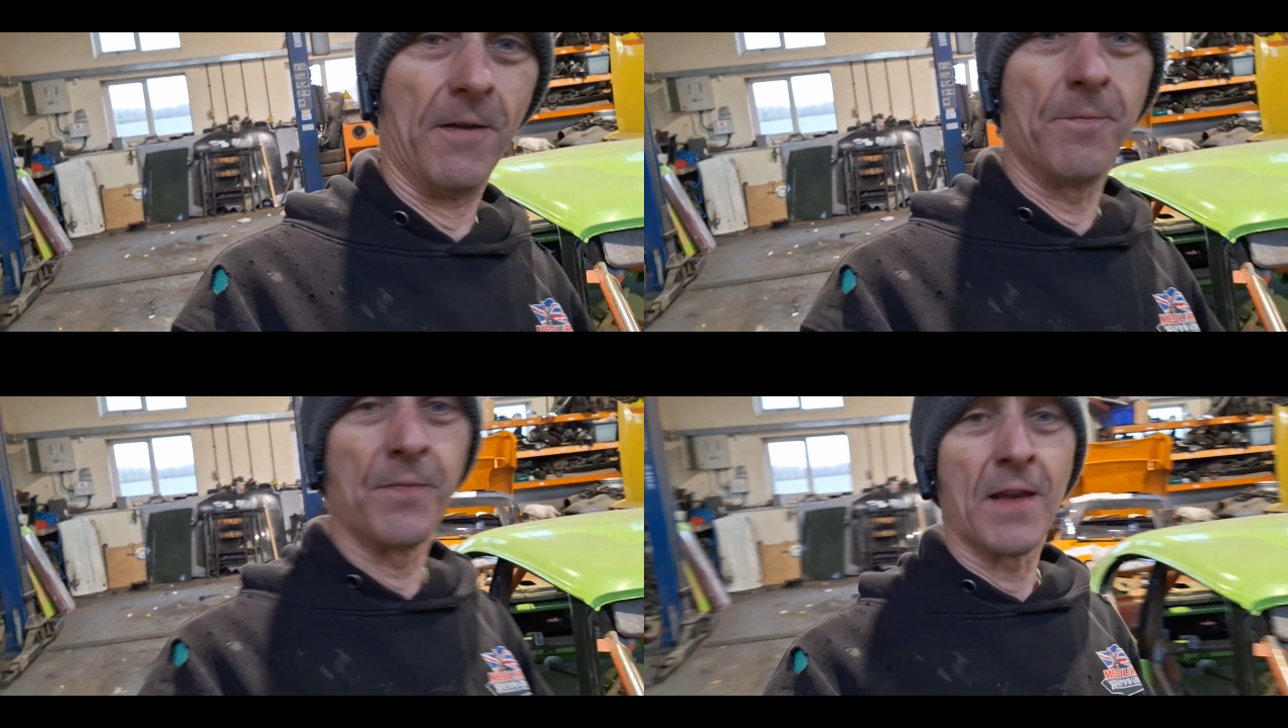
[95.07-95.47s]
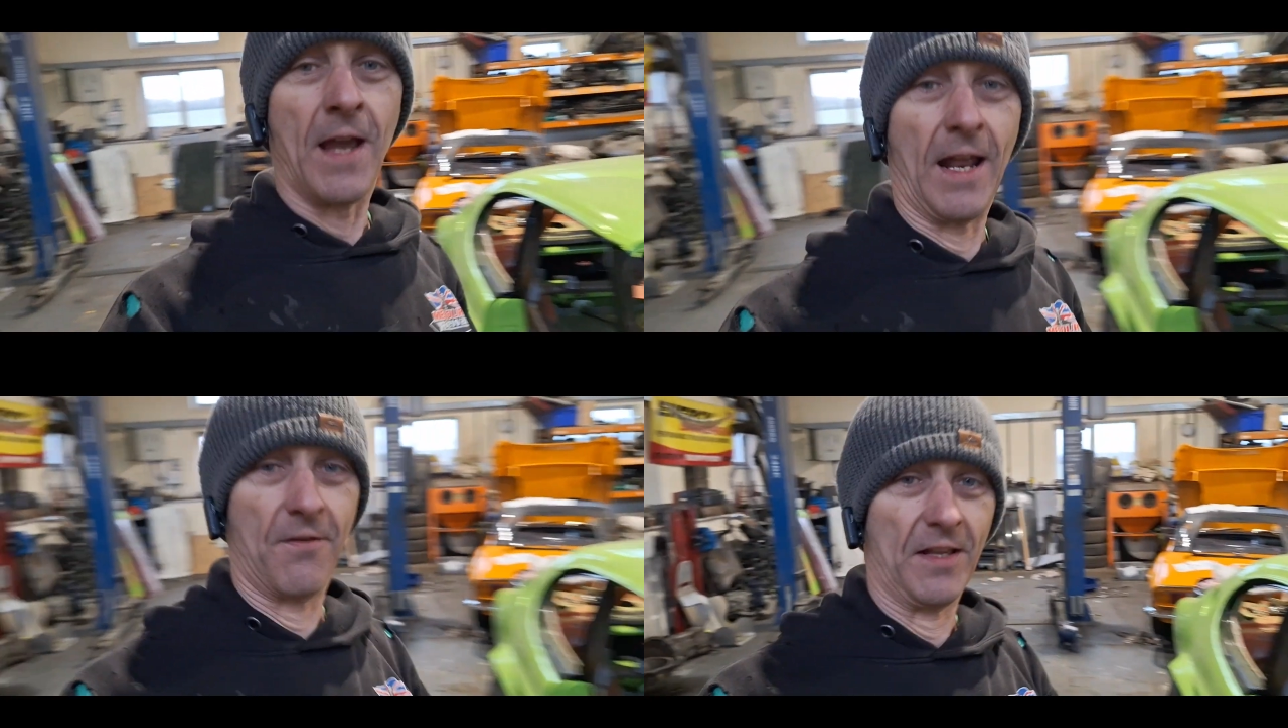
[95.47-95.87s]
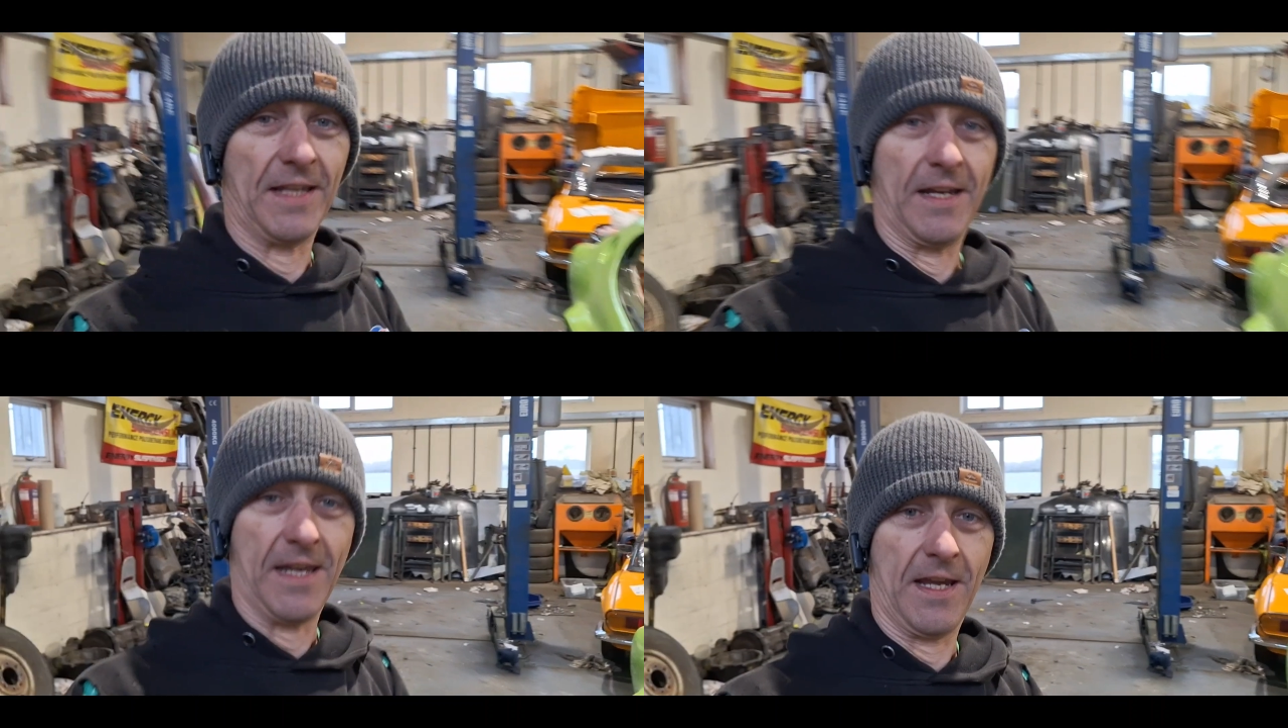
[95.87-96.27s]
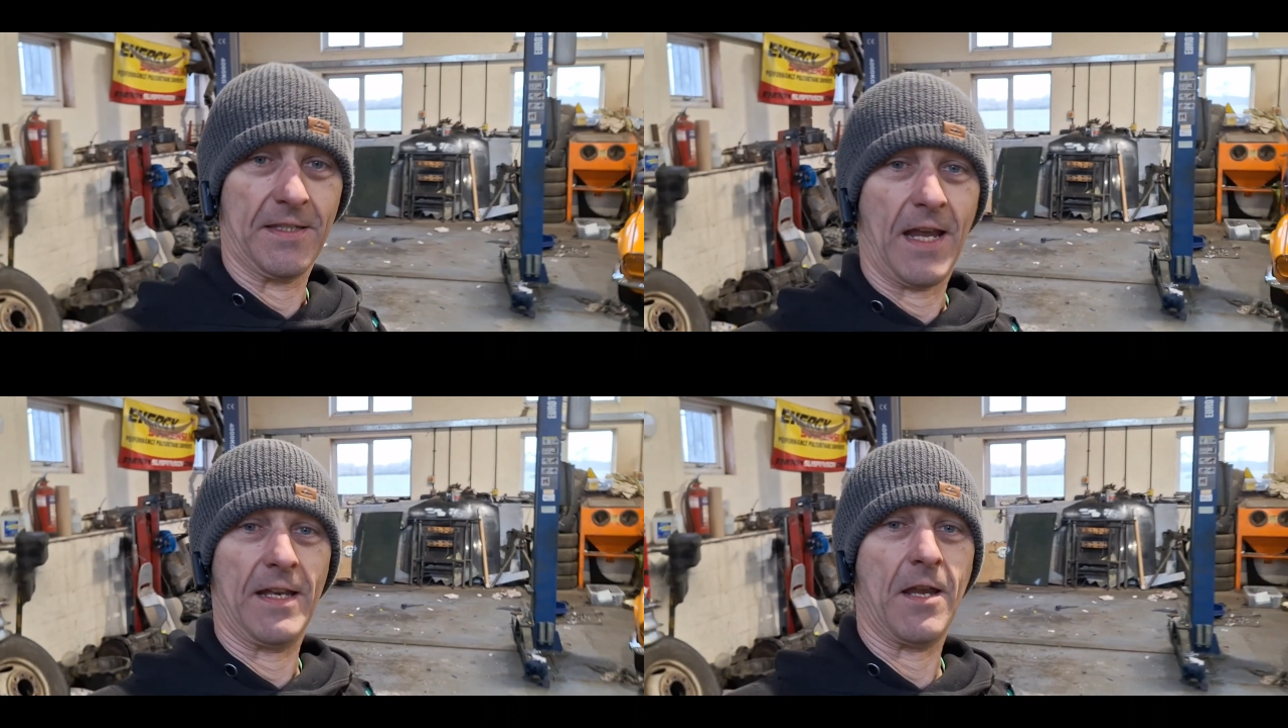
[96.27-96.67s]
it. And I've had that
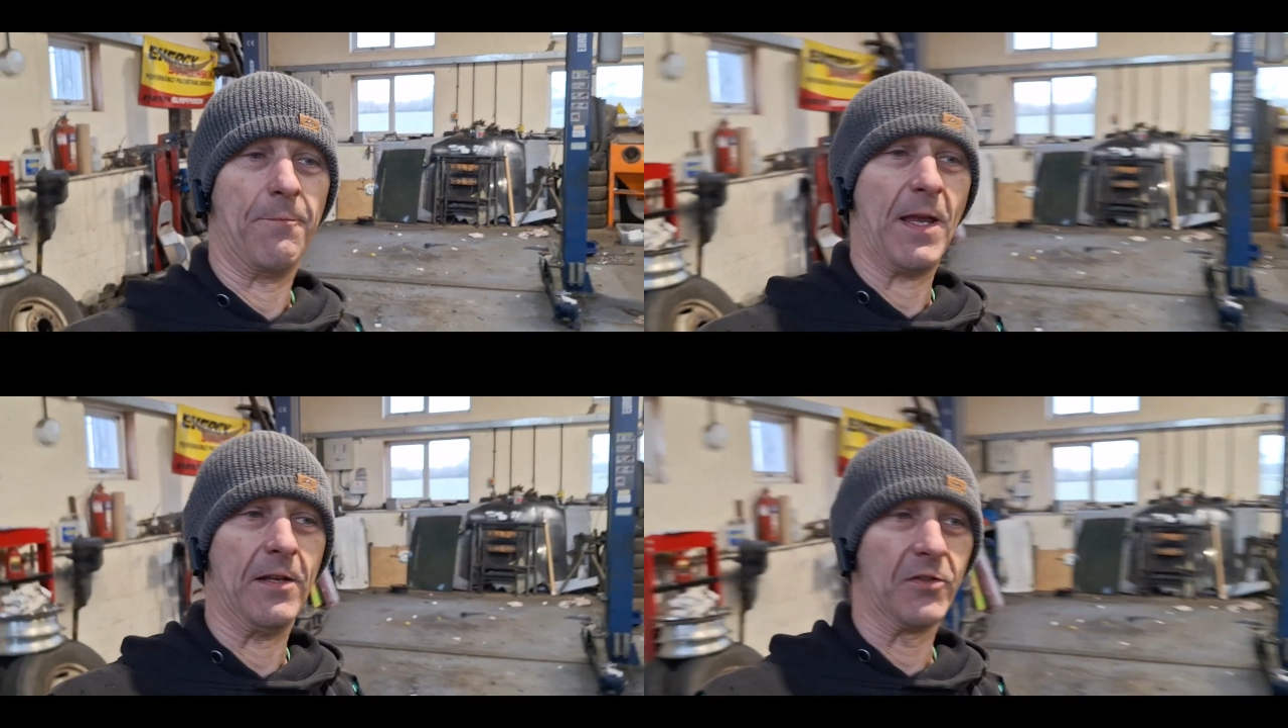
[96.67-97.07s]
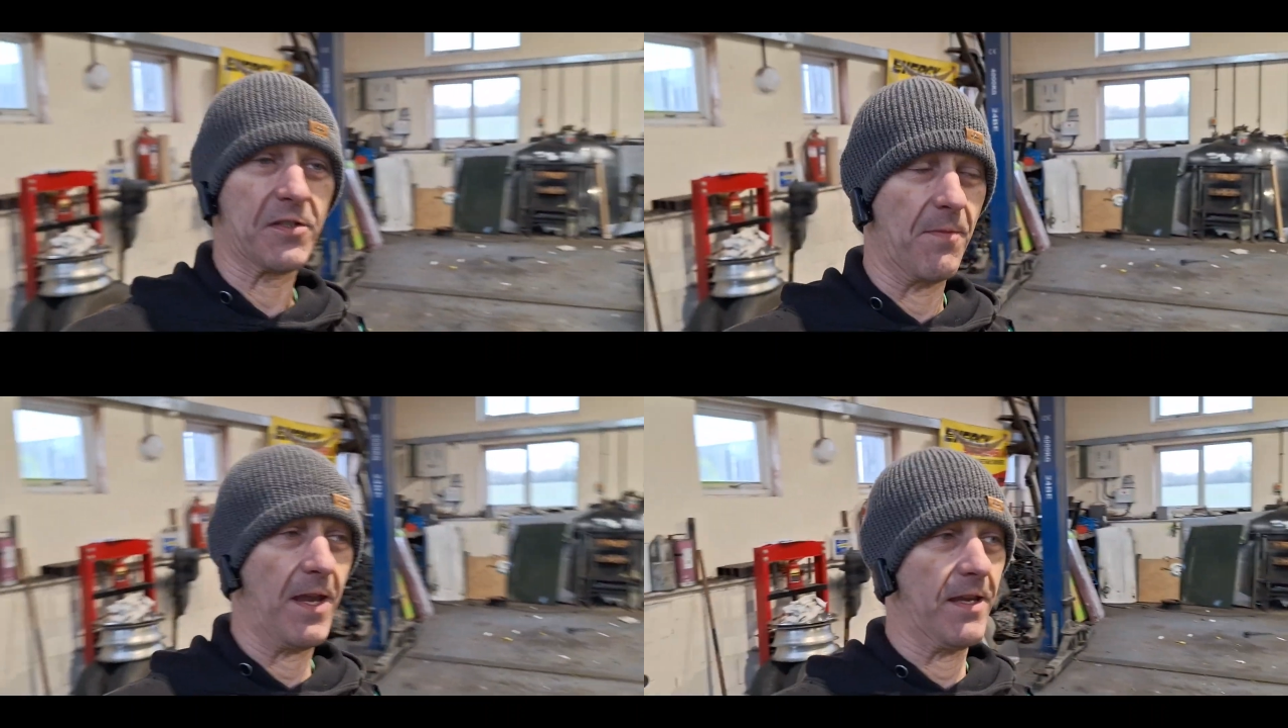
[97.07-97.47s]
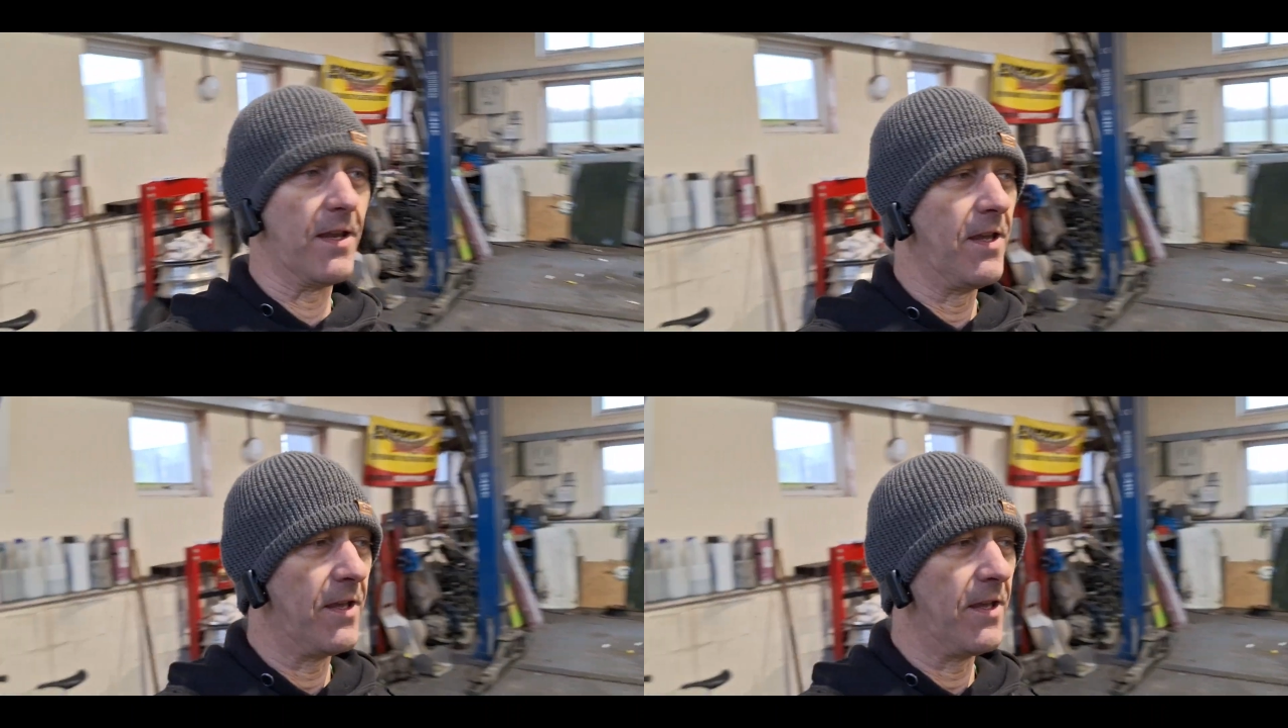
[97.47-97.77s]
years and it appeals to me.